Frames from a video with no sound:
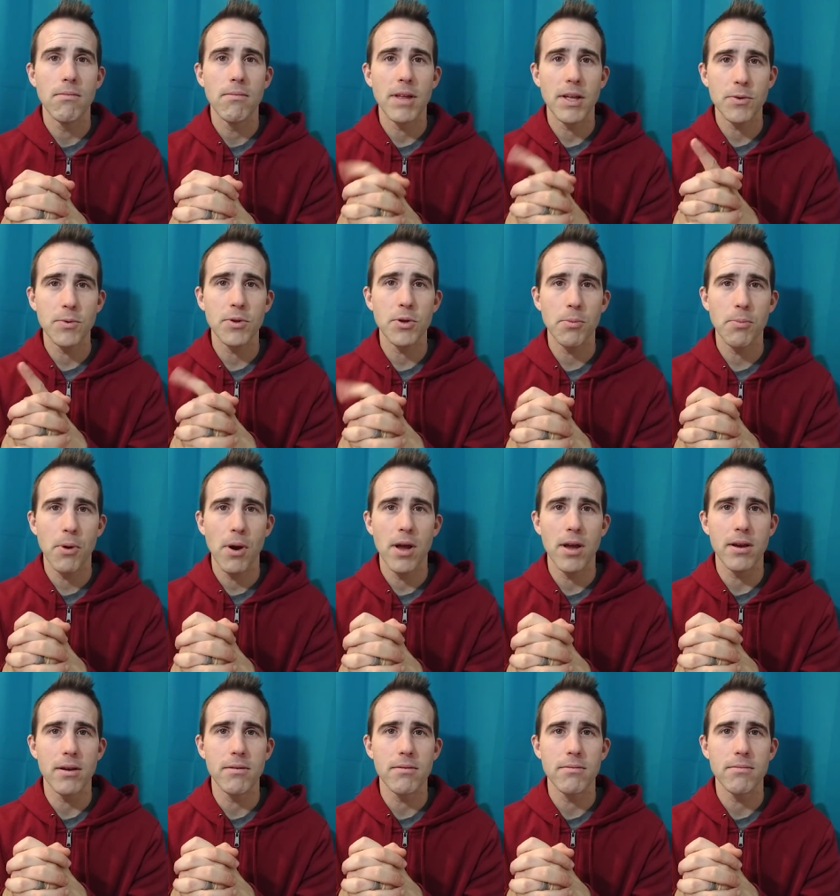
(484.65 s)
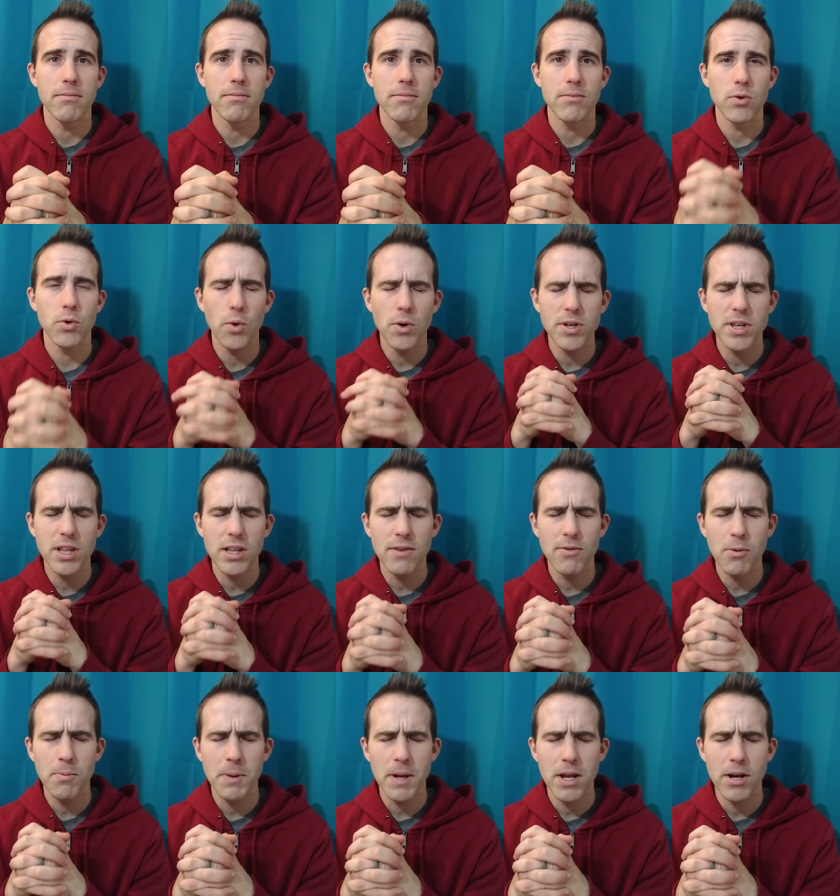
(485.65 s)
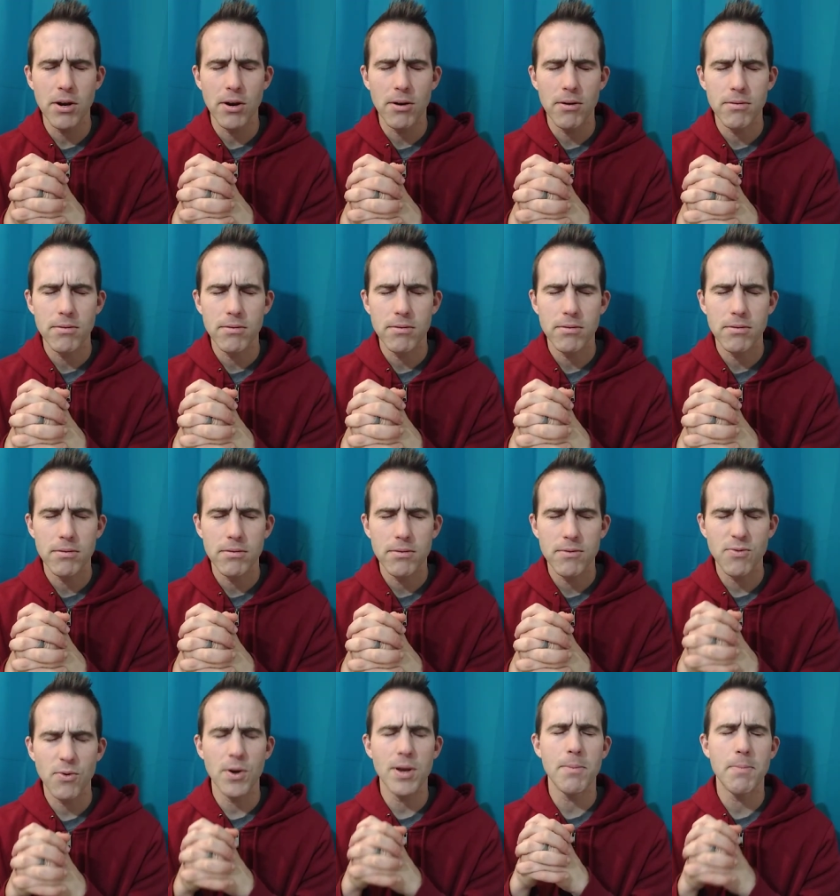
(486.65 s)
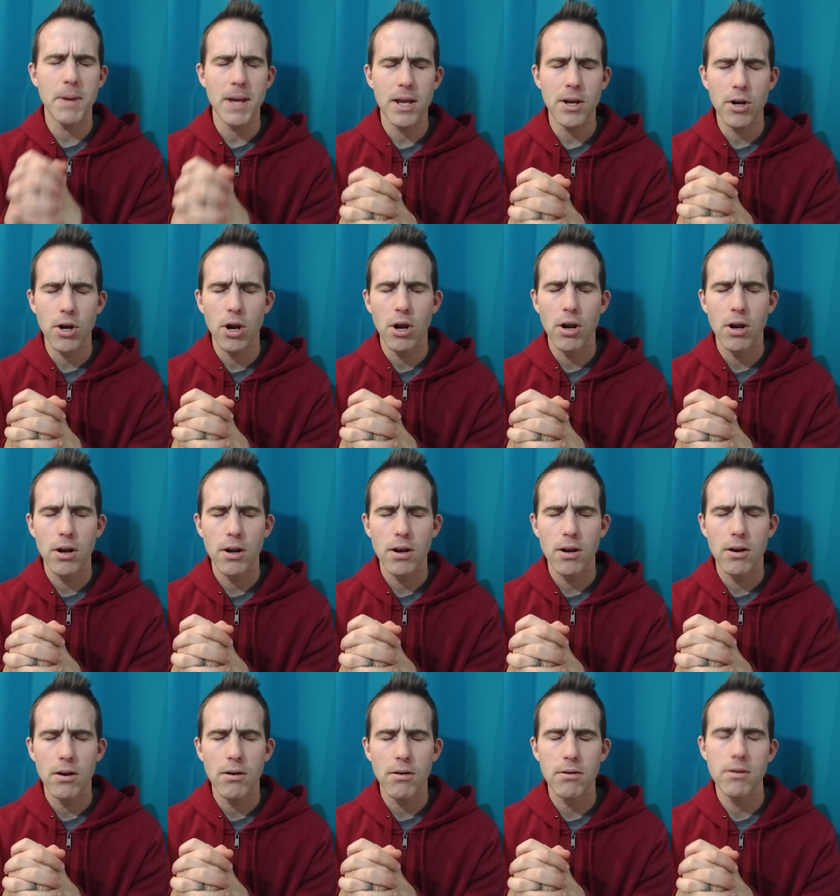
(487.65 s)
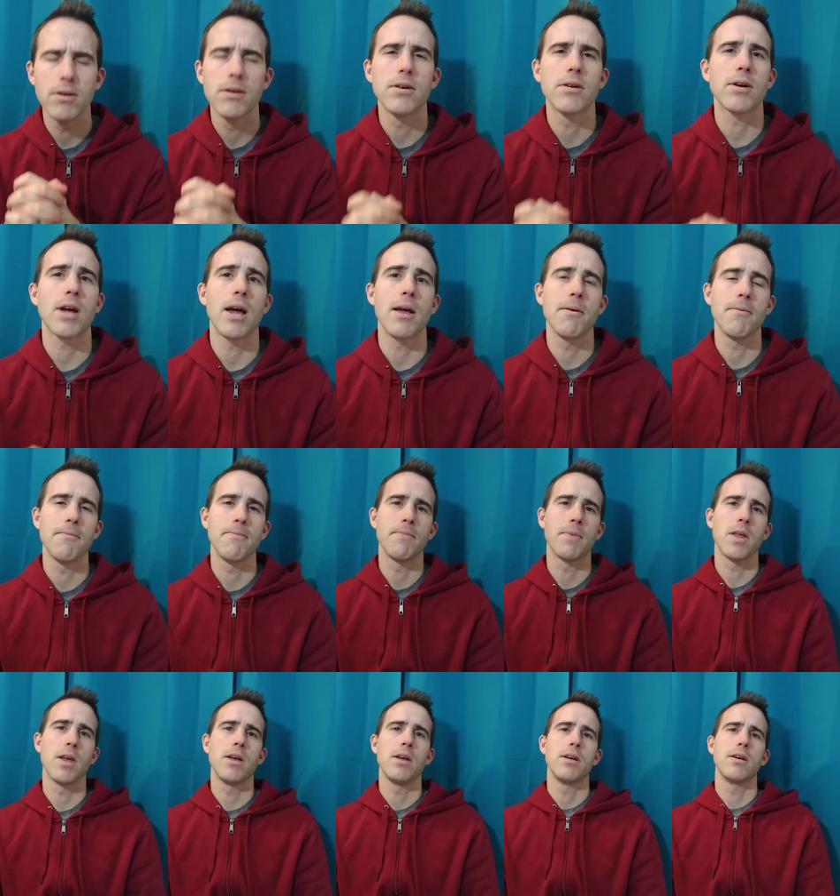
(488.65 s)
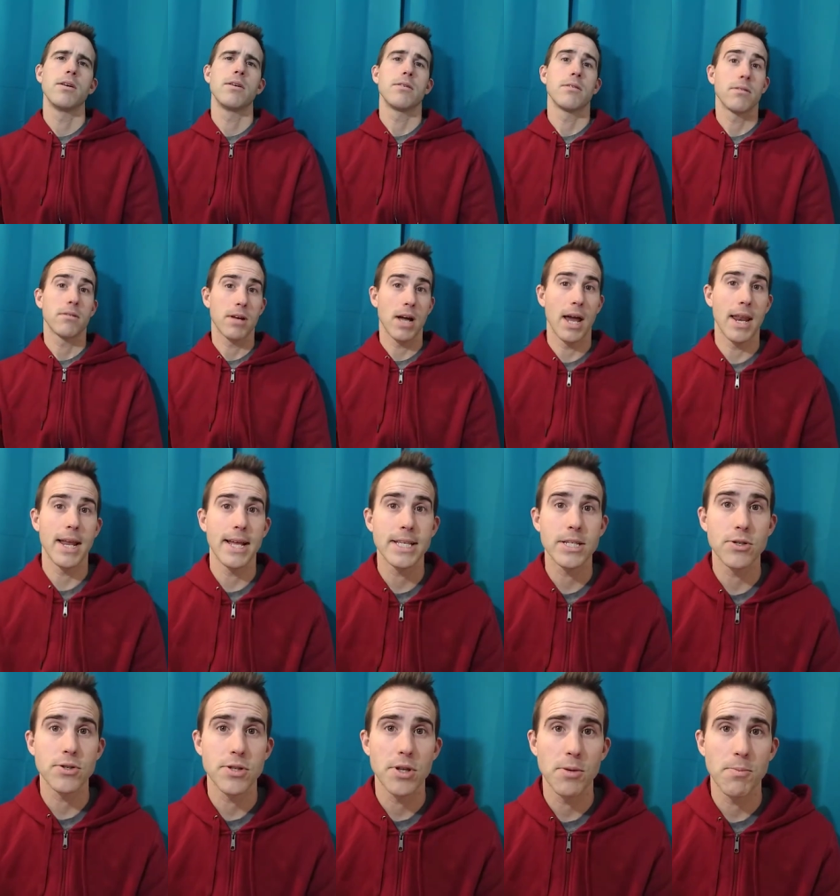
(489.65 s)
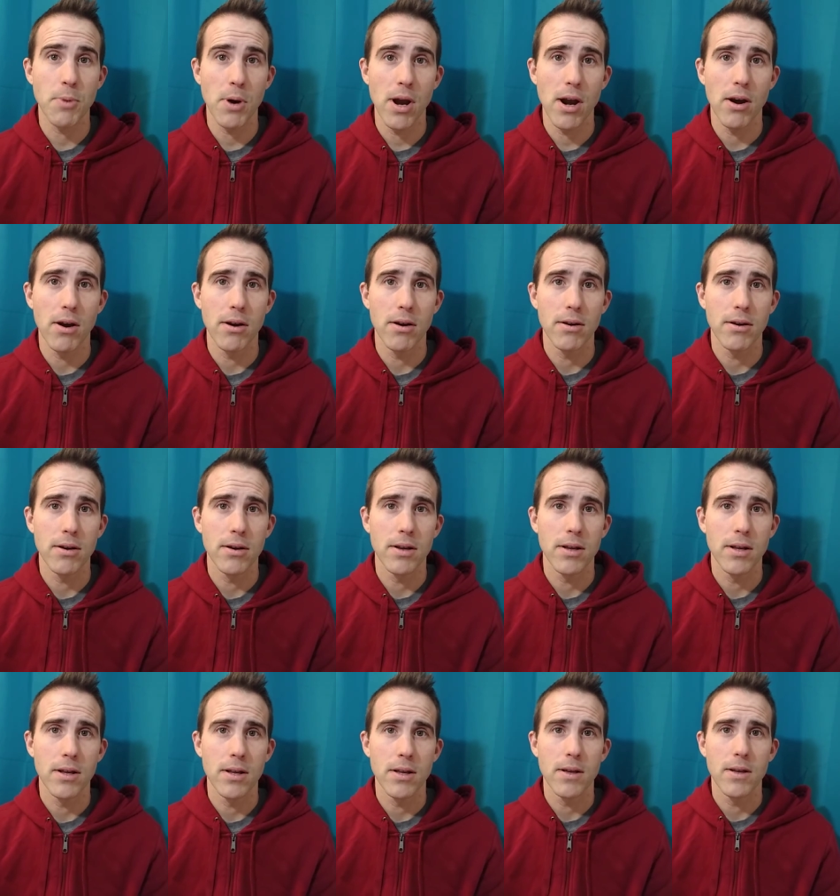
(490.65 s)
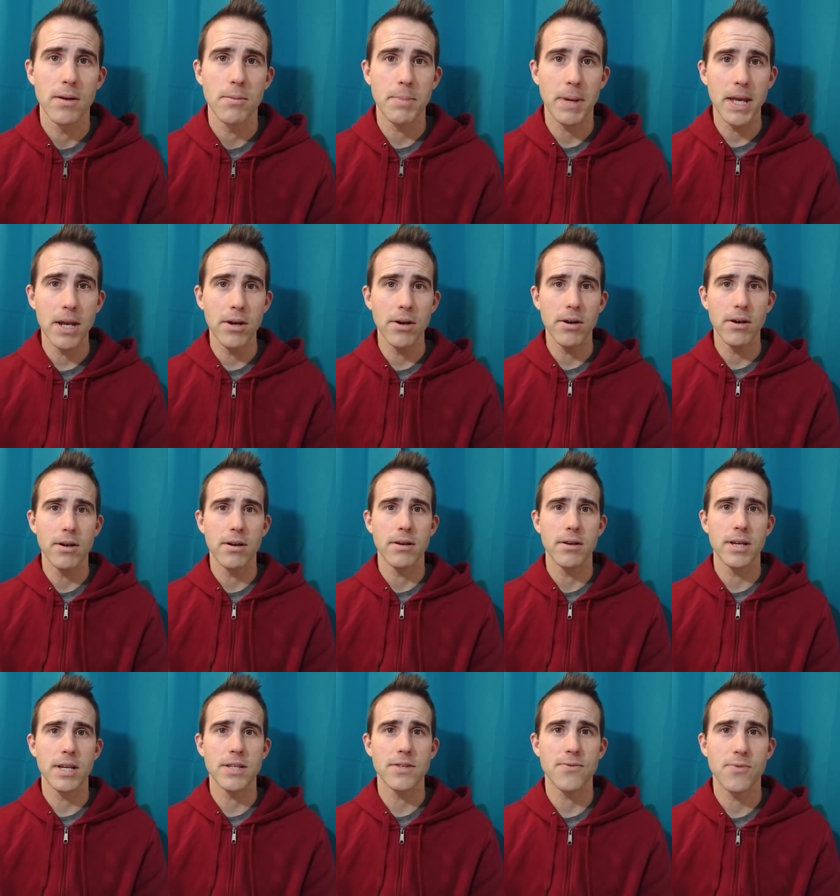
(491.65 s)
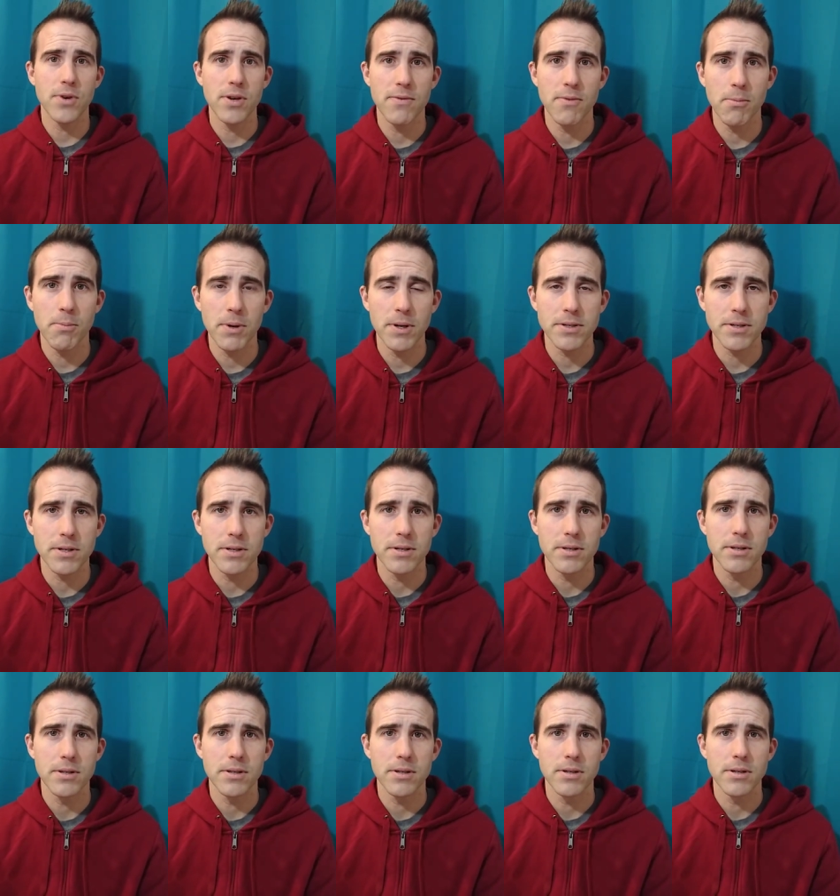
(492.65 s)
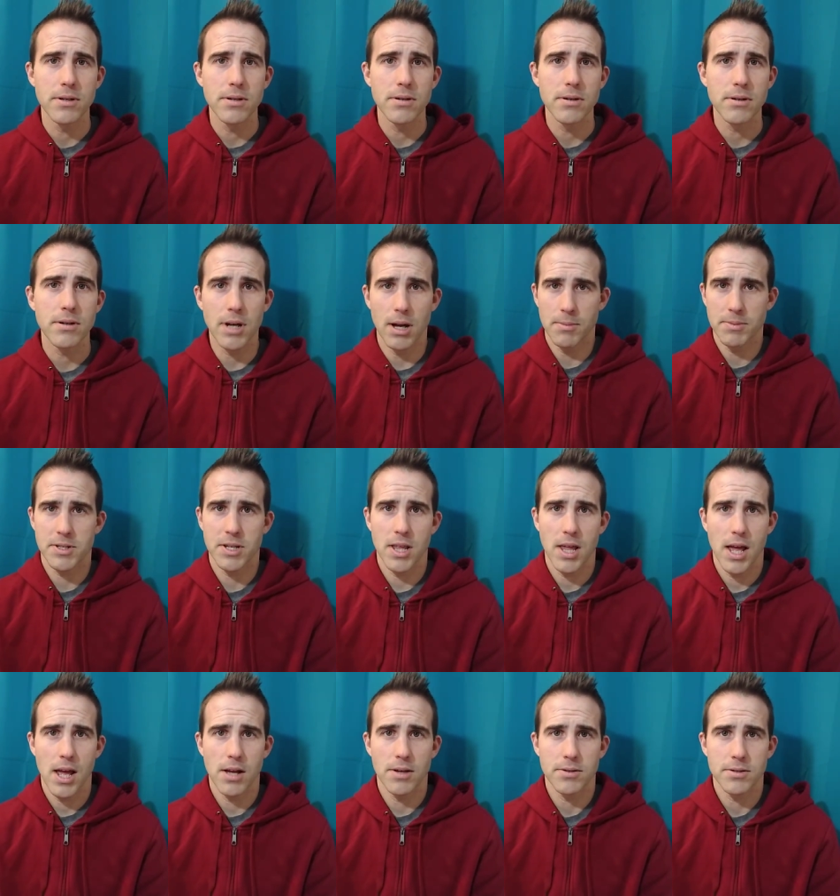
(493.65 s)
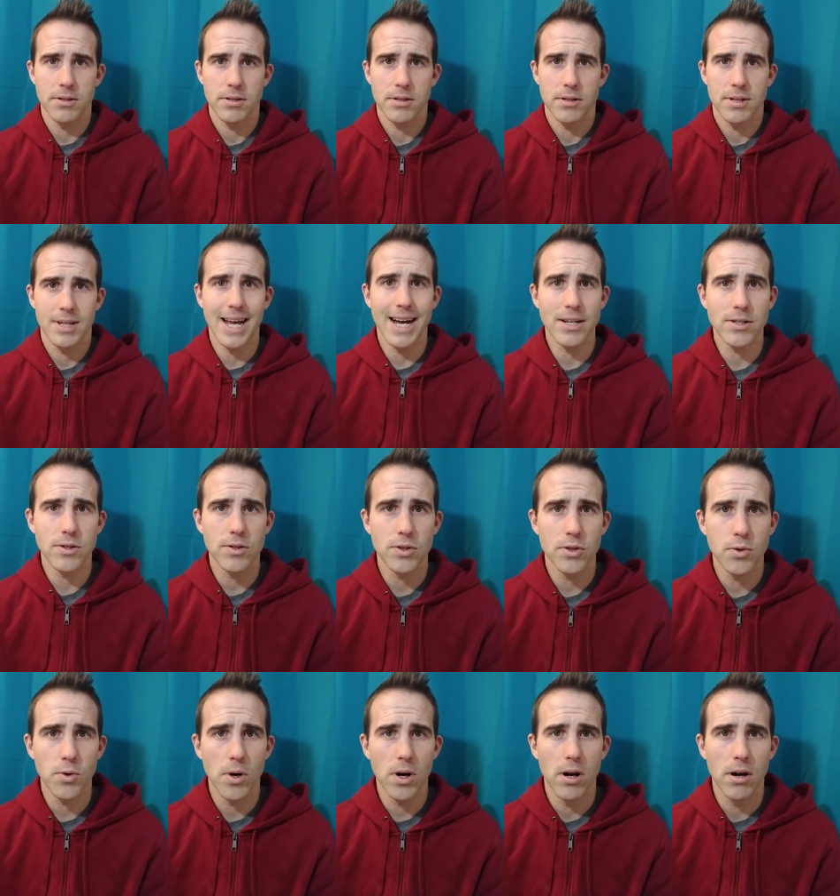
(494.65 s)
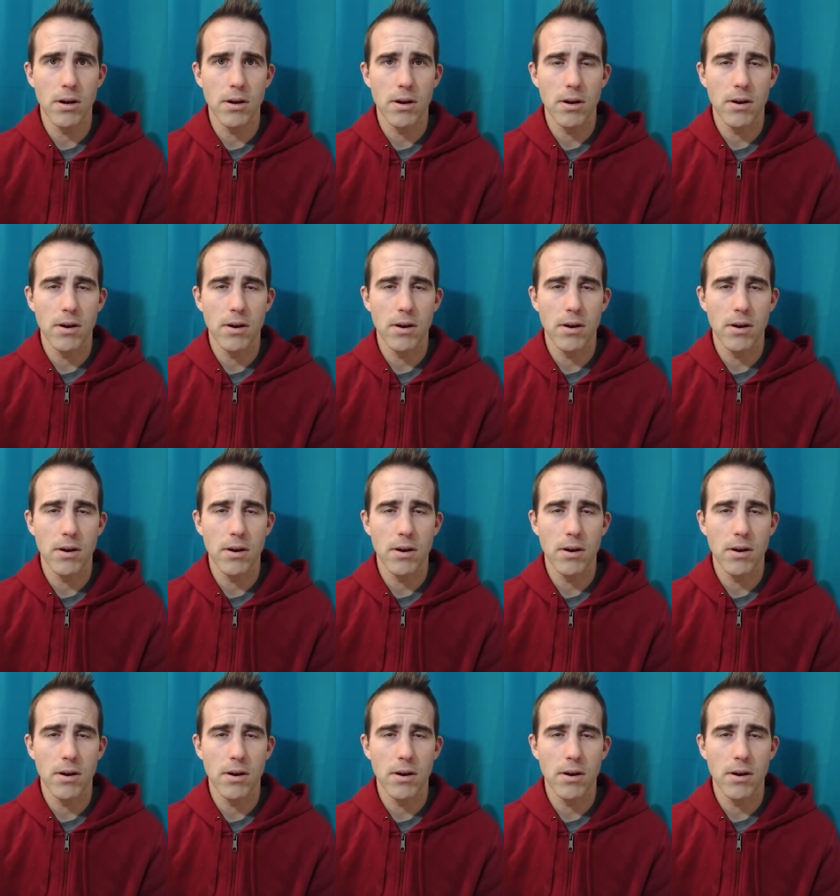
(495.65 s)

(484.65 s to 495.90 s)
That's what they're praying. Lord, deliver Peter. Free Peter. Okay. God answers their prayer. Peter is freed from prison, comes to the house, knocks on the door.